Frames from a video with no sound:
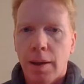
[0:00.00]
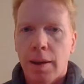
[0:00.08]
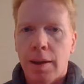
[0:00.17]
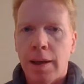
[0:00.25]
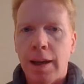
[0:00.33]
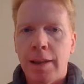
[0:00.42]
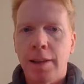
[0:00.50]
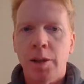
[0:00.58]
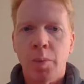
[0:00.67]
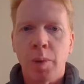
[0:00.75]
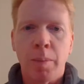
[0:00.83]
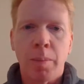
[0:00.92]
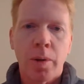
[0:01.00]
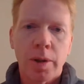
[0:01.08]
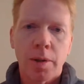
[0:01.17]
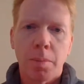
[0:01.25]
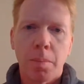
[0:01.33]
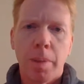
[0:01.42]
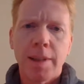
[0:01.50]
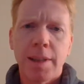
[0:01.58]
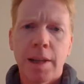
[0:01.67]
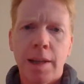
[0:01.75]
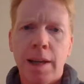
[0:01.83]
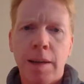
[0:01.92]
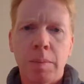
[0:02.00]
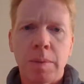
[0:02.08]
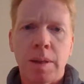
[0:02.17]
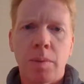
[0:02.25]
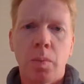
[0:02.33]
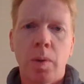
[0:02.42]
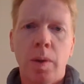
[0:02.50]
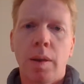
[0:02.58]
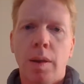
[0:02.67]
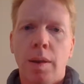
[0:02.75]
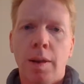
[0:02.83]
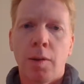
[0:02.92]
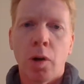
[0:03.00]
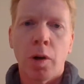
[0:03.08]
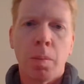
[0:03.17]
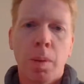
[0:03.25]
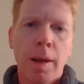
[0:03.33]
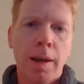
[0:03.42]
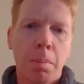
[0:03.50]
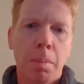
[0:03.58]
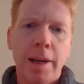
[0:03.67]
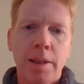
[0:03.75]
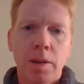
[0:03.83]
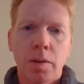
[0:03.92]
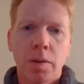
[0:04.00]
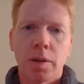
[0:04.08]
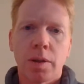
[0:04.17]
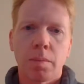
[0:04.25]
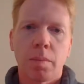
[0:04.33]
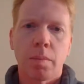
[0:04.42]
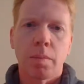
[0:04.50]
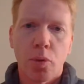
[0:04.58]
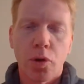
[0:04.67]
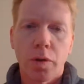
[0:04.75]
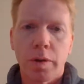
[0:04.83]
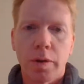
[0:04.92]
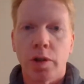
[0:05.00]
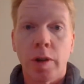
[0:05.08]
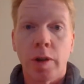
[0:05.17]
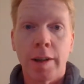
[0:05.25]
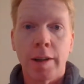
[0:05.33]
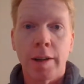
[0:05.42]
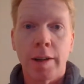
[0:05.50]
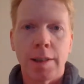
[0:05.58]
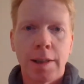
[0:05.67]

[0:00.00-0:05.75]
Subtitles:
Now, this is where the person basically comes up with their own plan based on some proven strategies.